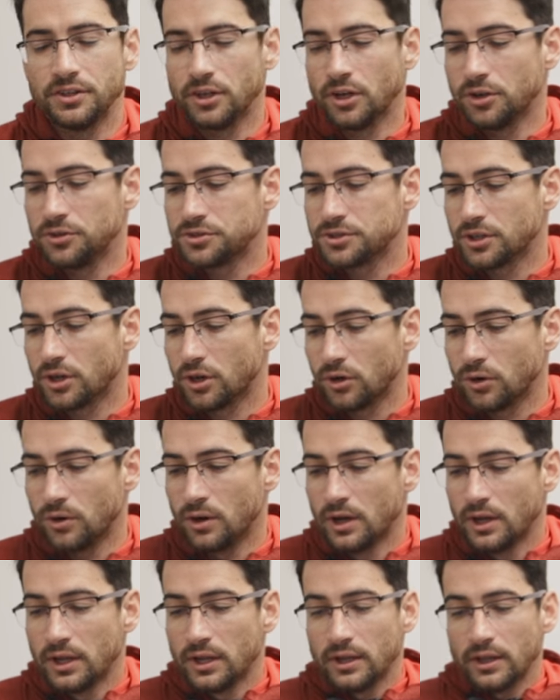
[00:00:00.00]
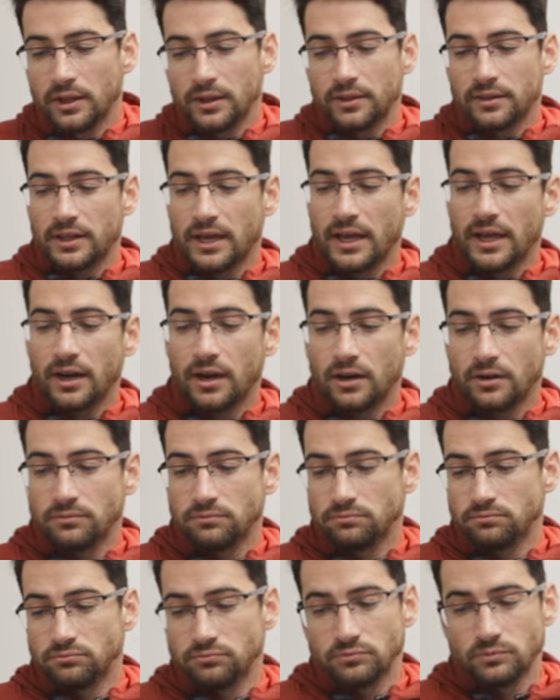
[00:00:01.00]
you know. So that
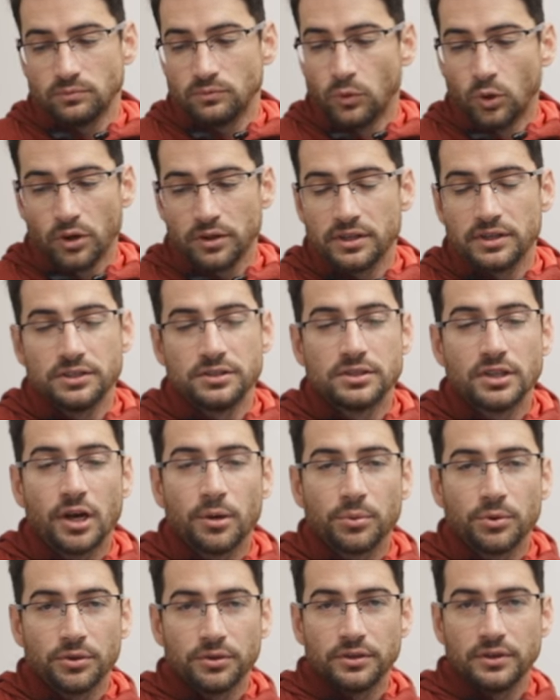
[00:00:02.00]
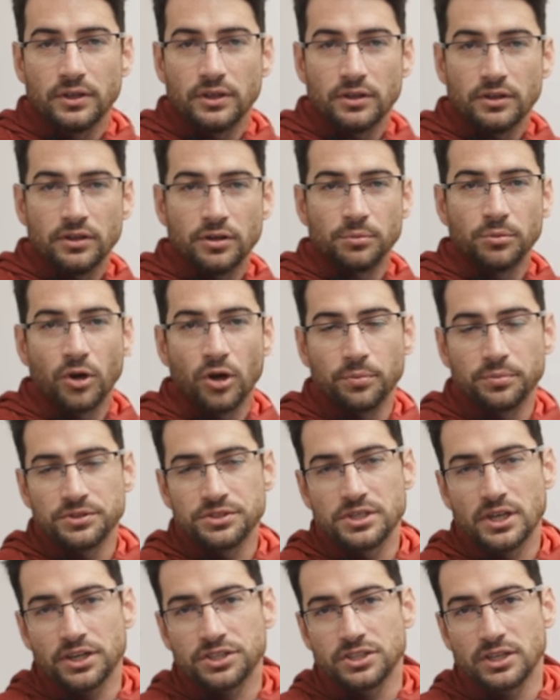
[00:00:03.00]
more than doubled their ball
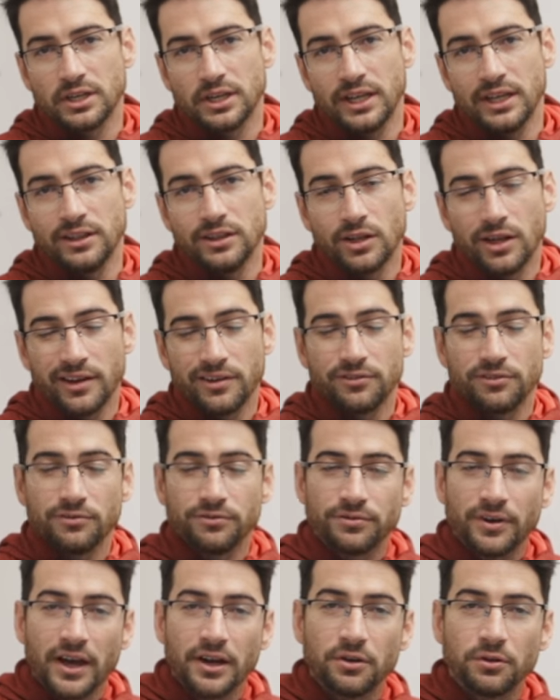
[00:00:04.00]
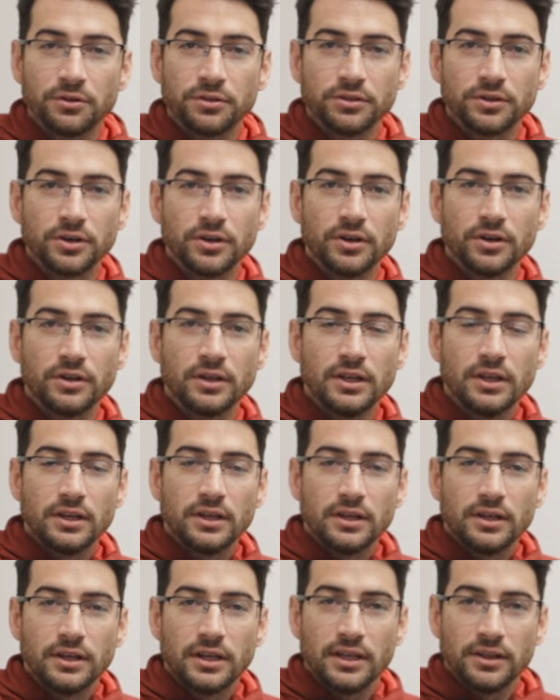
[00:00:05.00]
possession in that final third
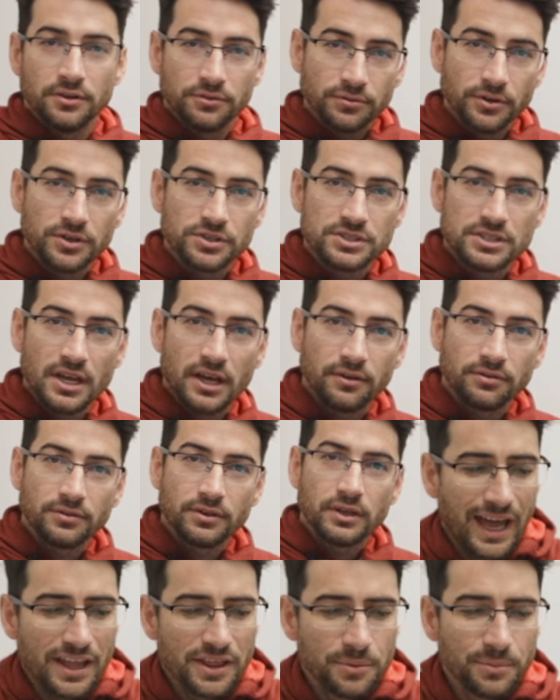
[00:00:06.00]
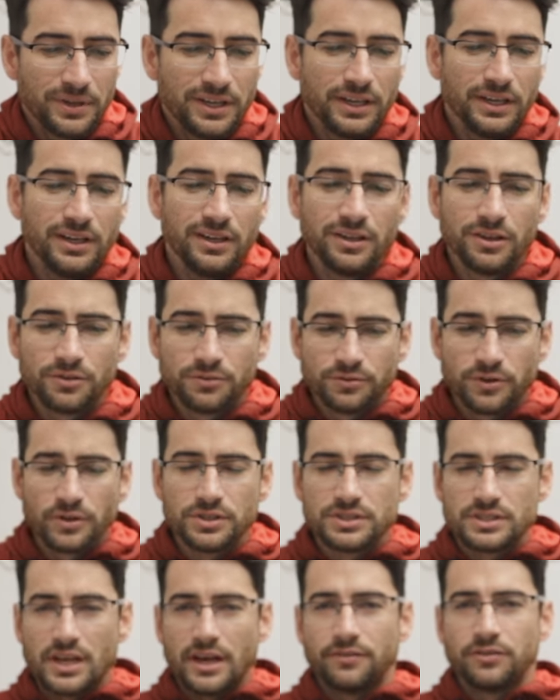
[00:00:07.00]
in the first half. At the beginning of the
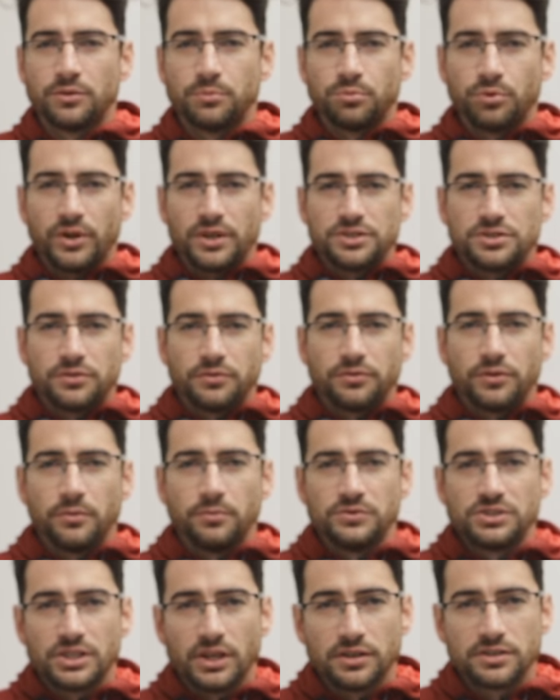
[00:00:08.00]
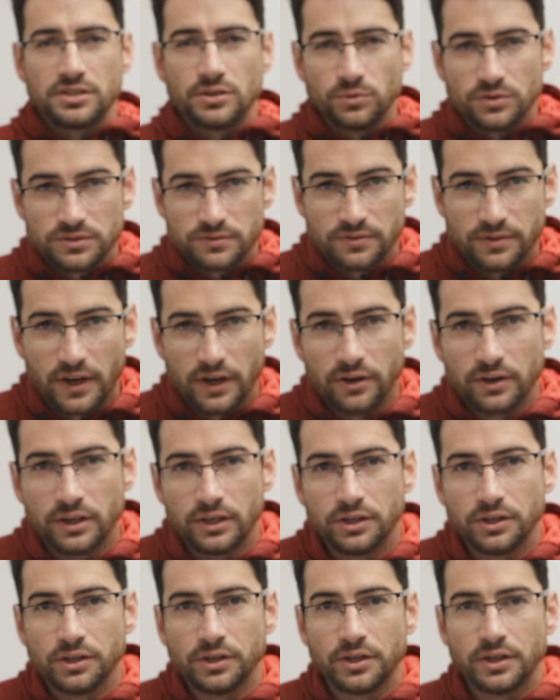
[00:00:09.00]
first half, the pressure from Chelsea was very
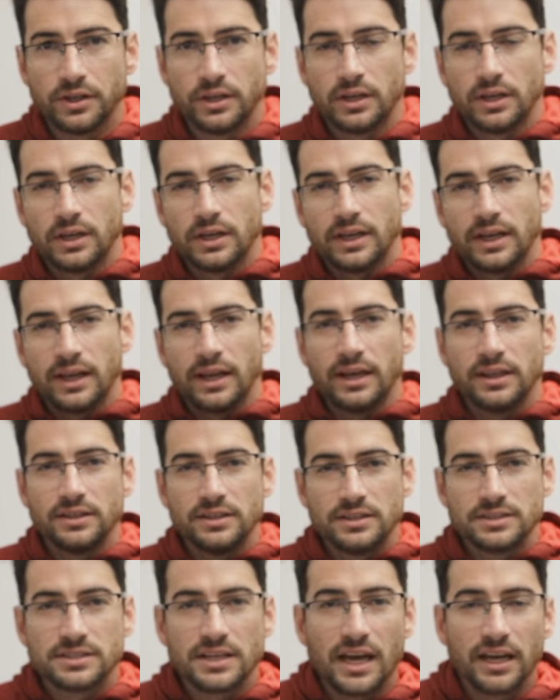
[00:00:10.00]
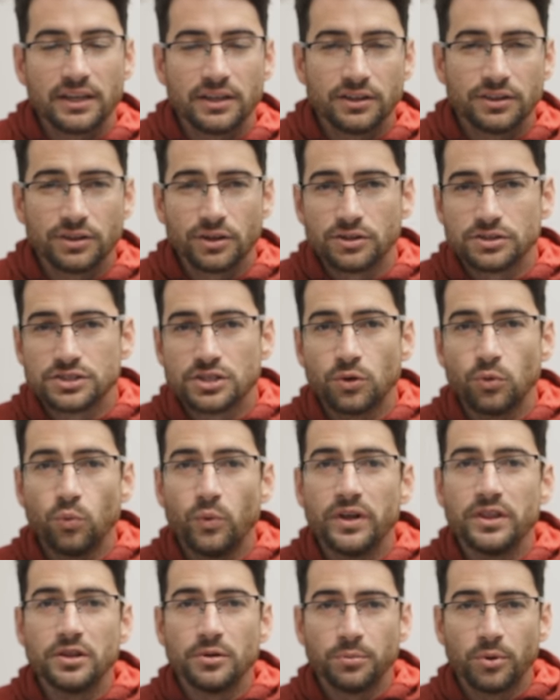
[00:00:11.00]
good in the attacking third to
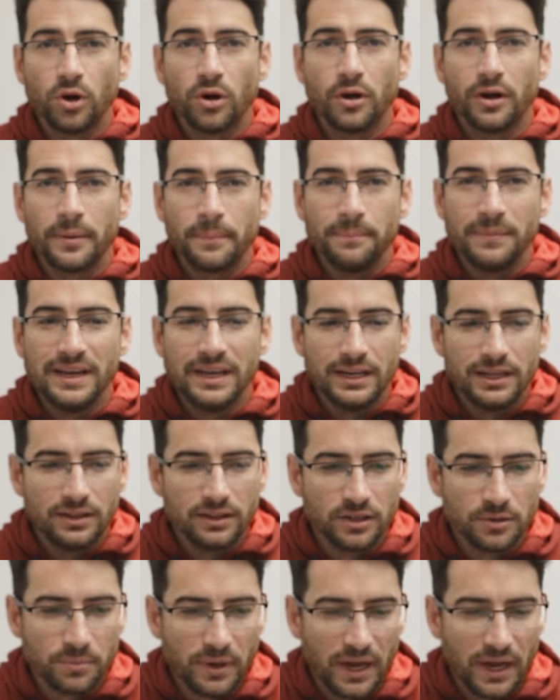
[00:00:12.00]
win the ball immediately